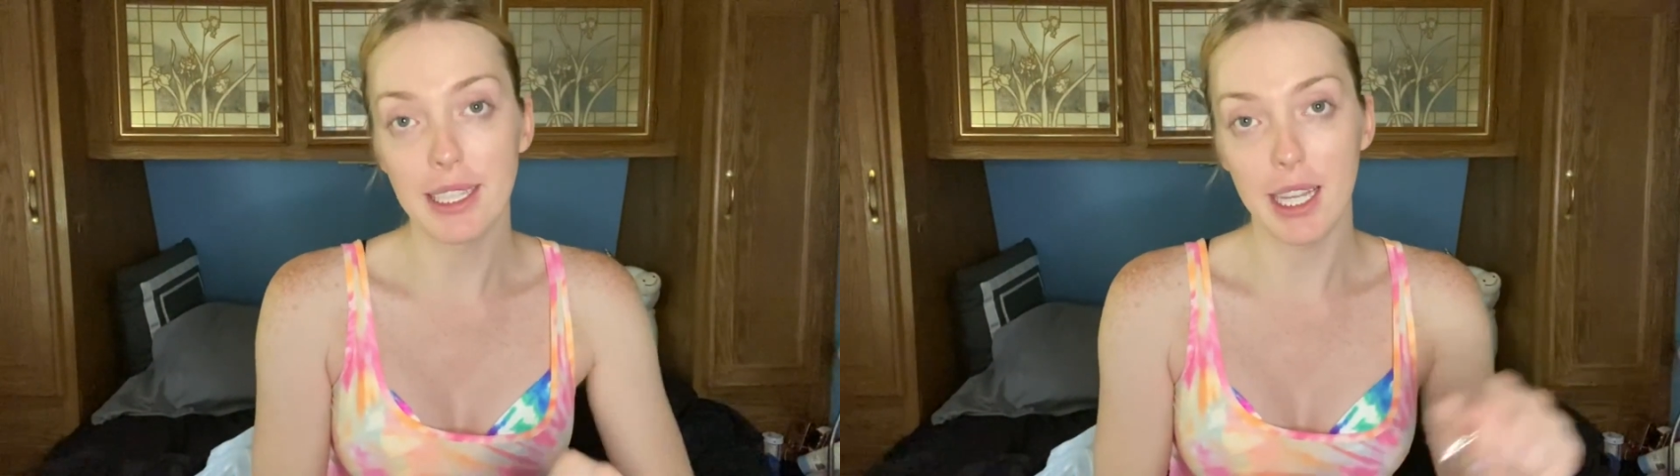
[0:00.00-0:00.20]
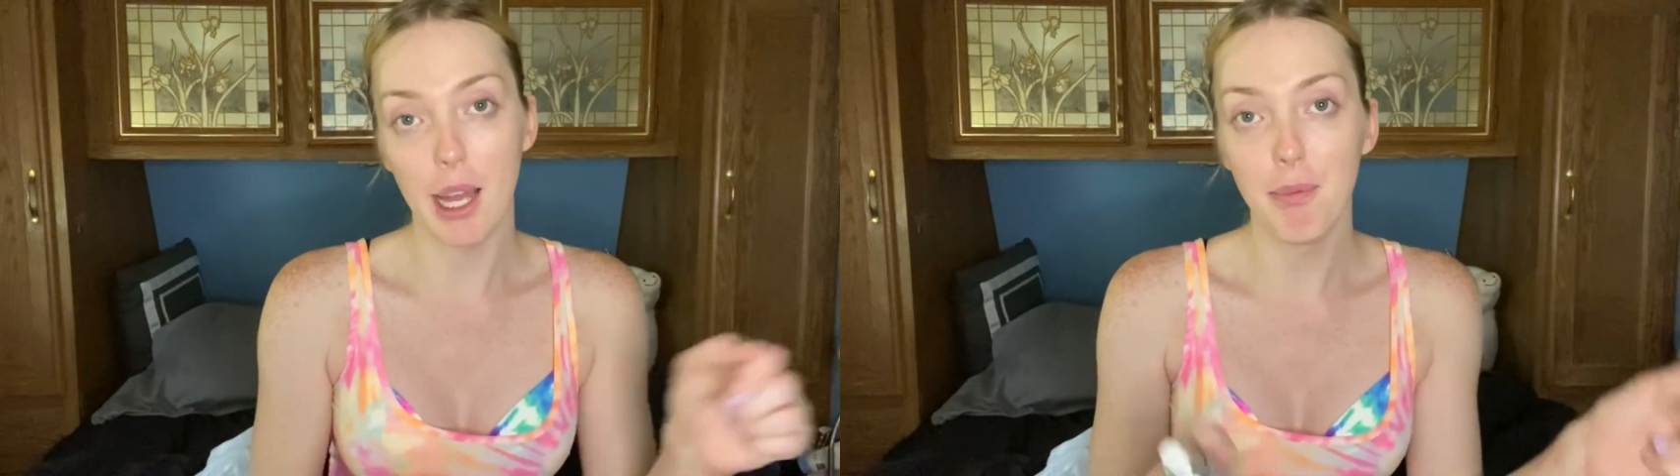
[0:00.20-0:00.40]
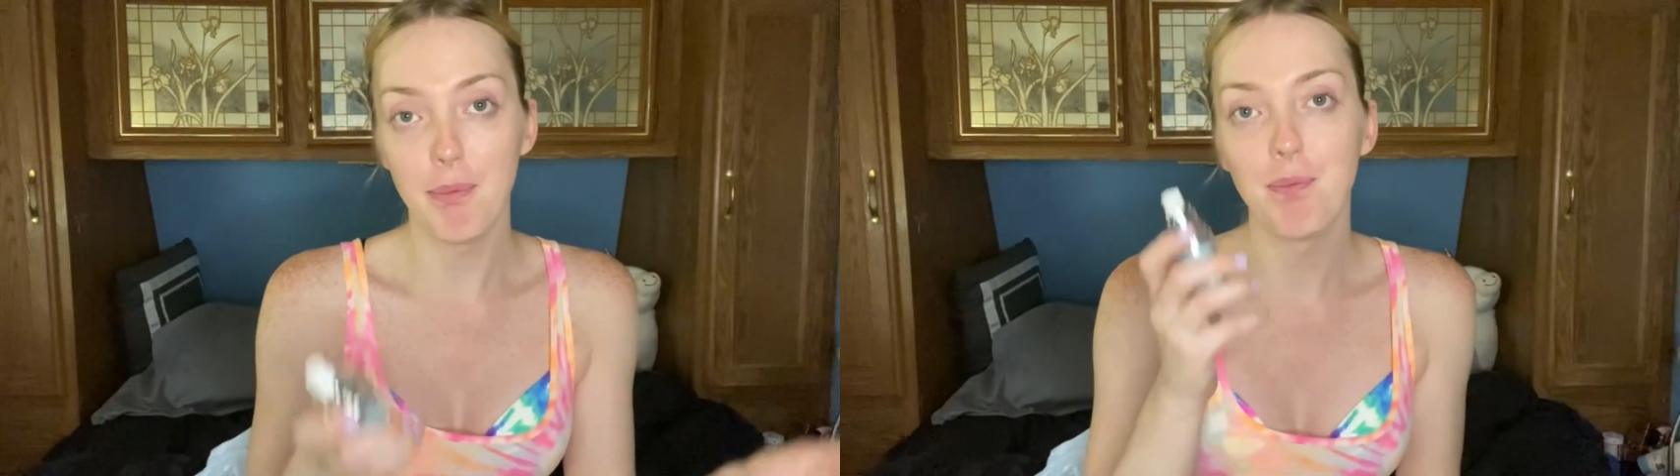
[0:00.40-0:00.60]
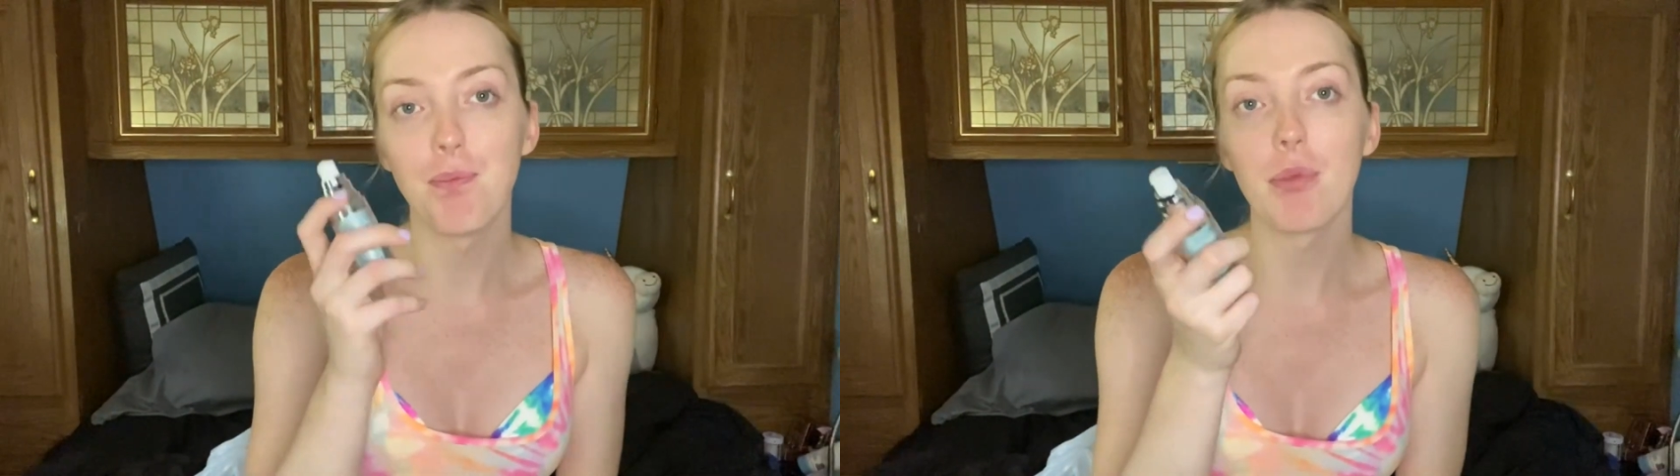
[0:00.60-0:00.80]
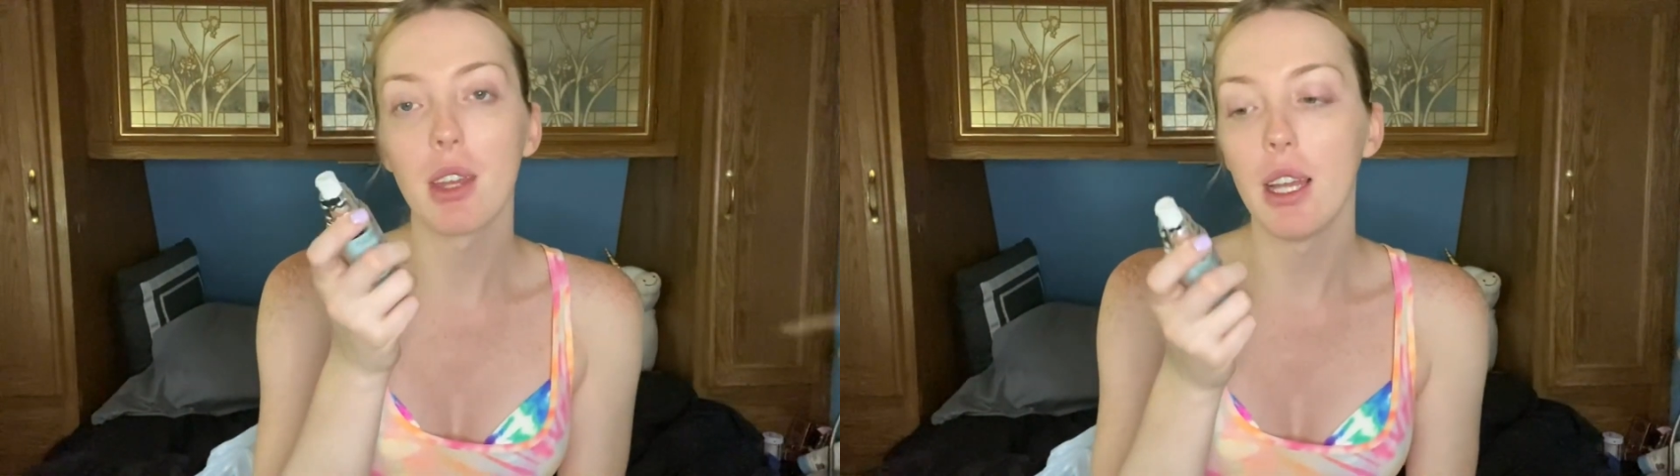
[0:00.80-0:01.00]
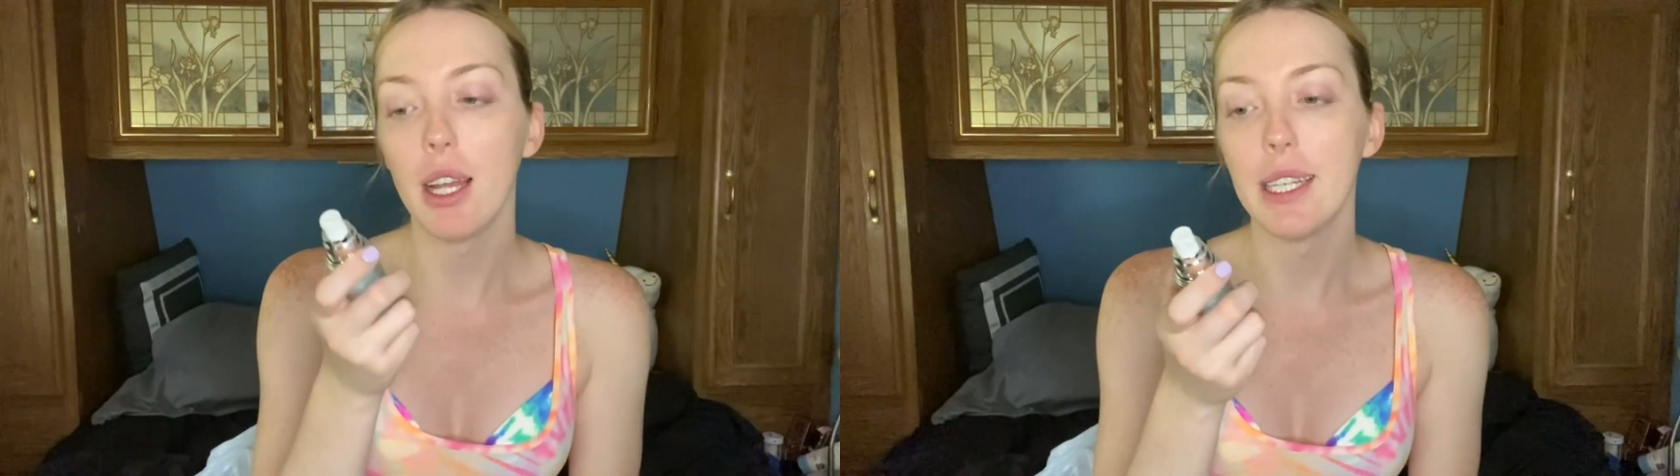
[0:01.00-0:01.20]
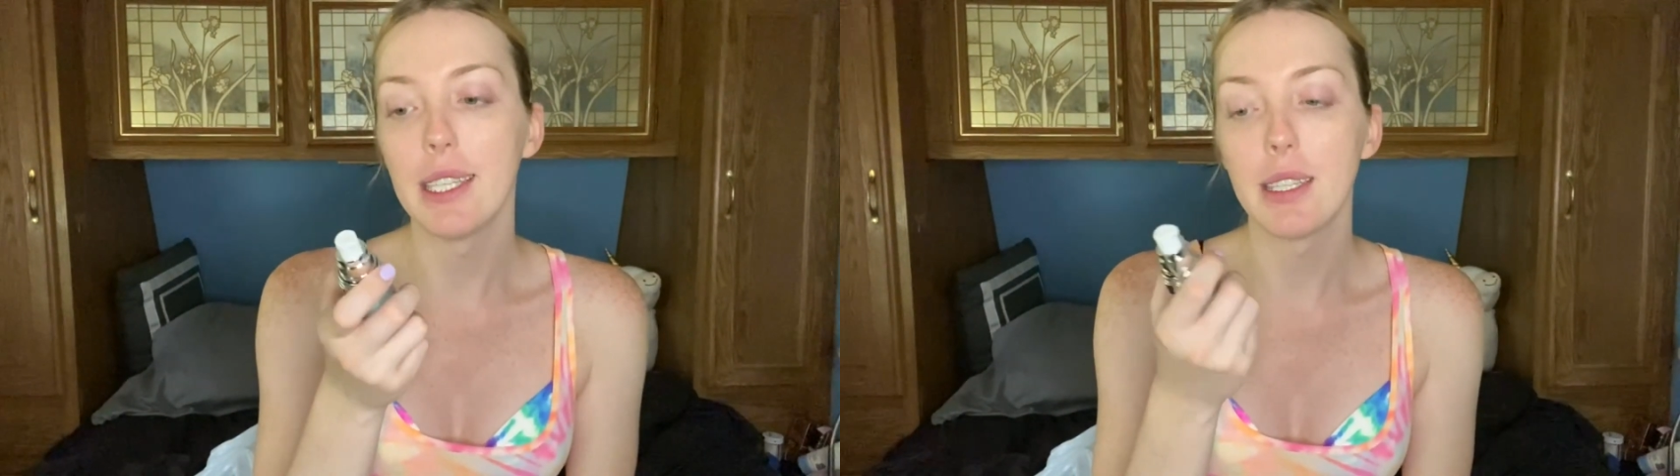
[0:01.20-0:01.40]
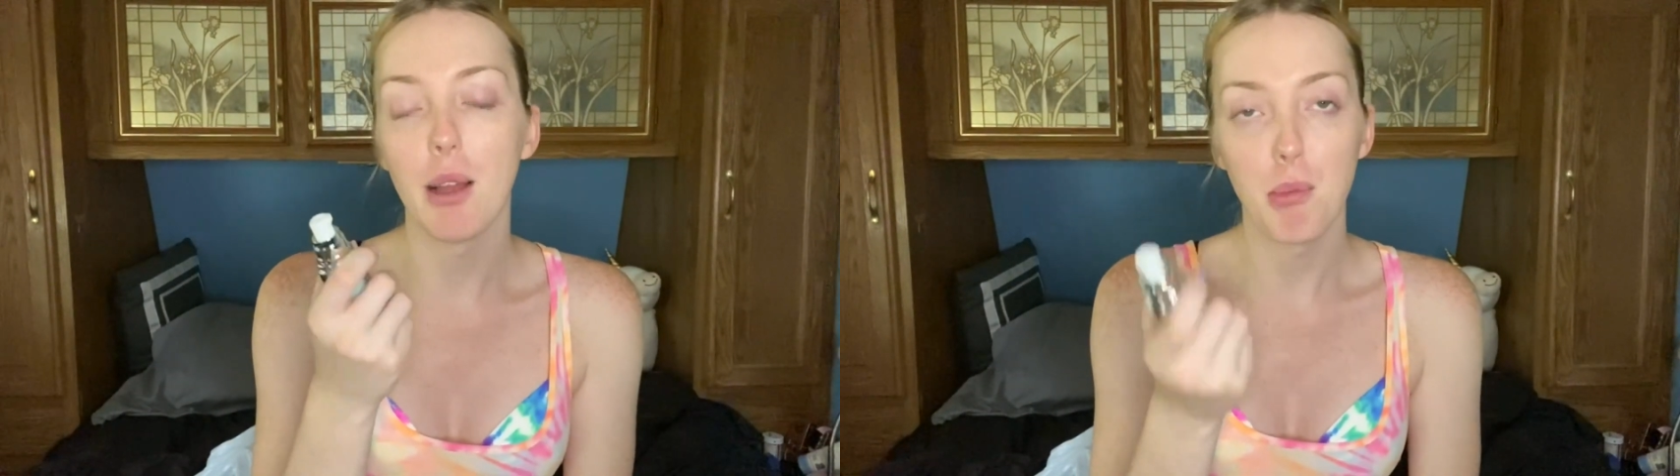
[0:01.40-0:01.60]
step
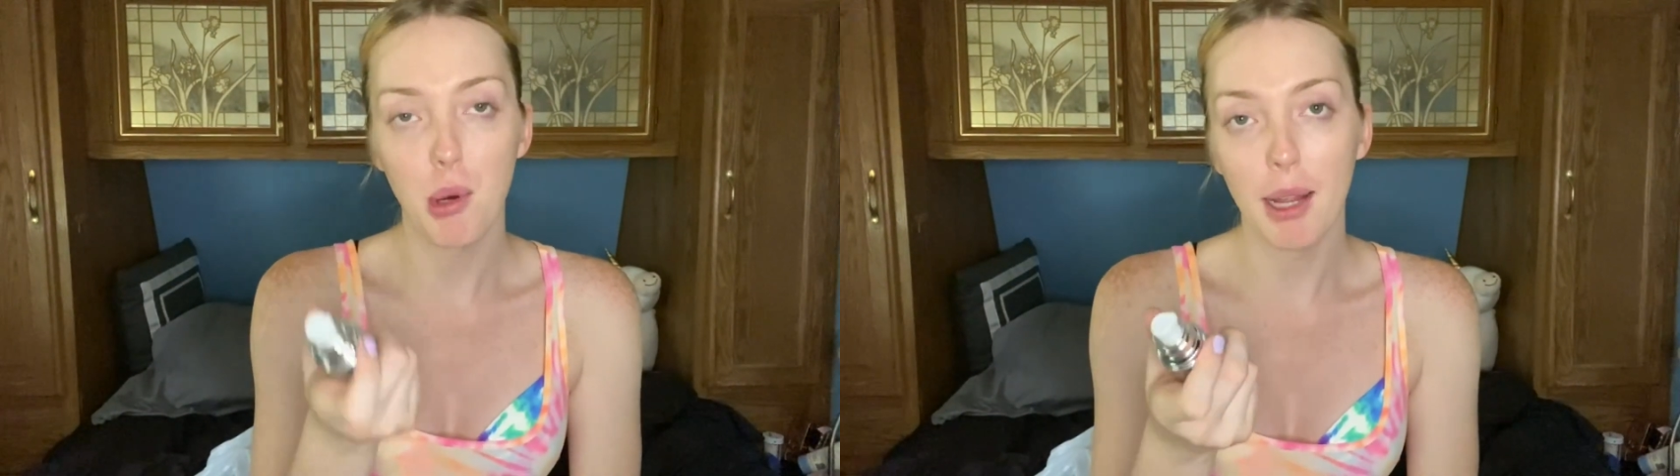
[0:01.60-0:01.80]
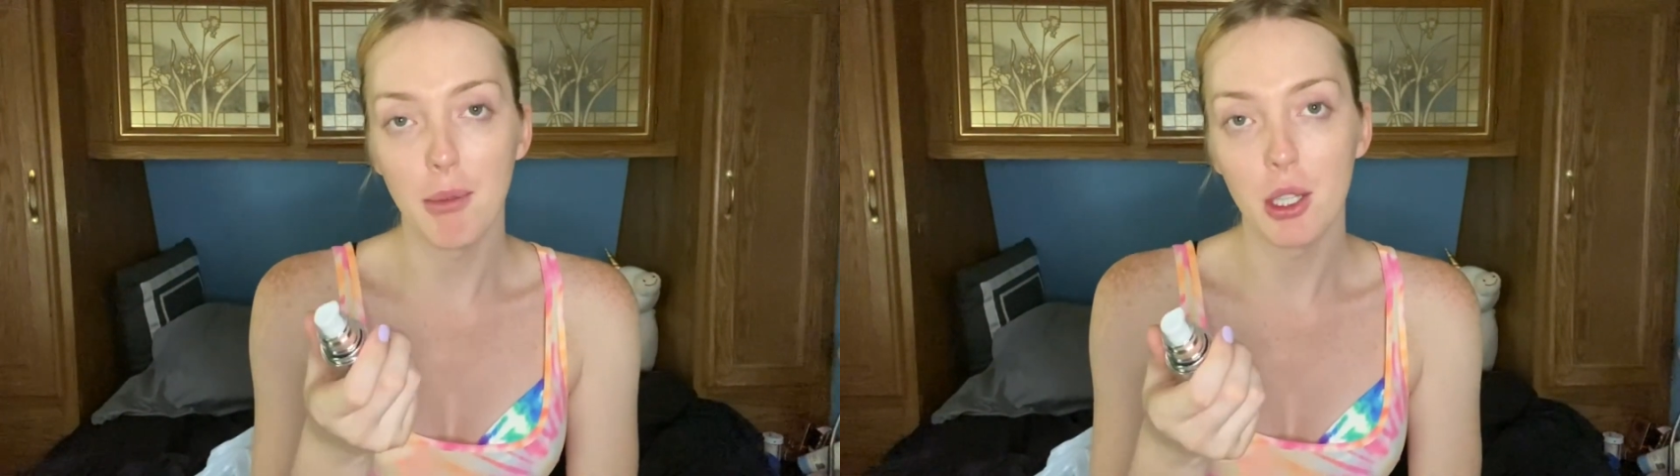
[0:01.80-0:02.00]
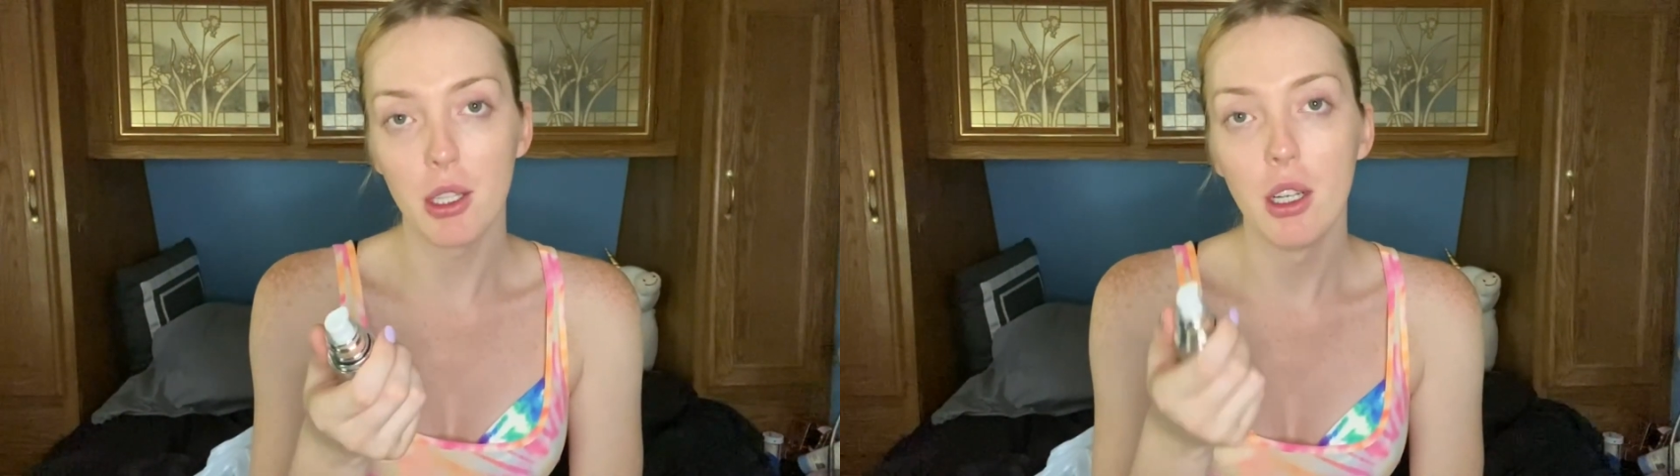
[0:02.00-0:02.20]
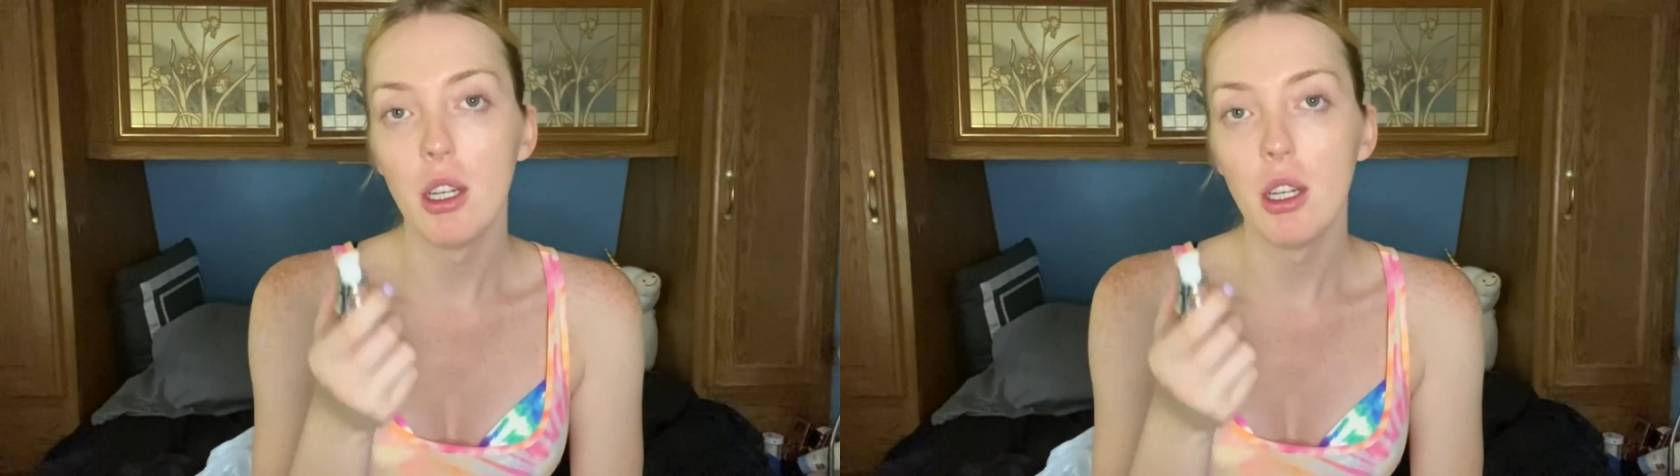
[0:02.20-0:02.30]
is primer.